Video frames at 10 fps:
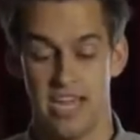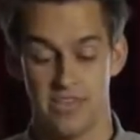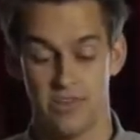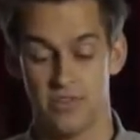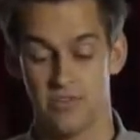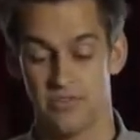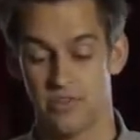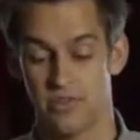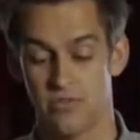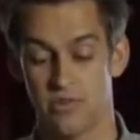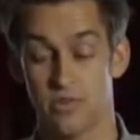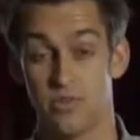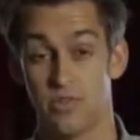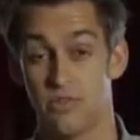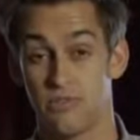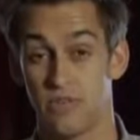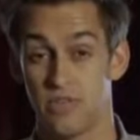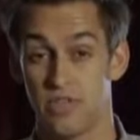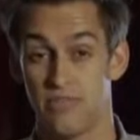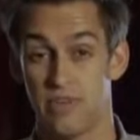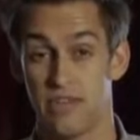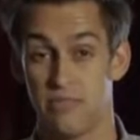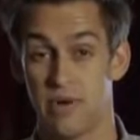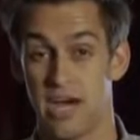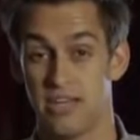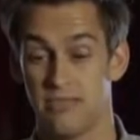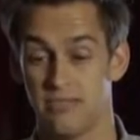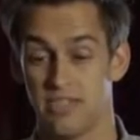and you're also going to want to hold your phone at the very bottom.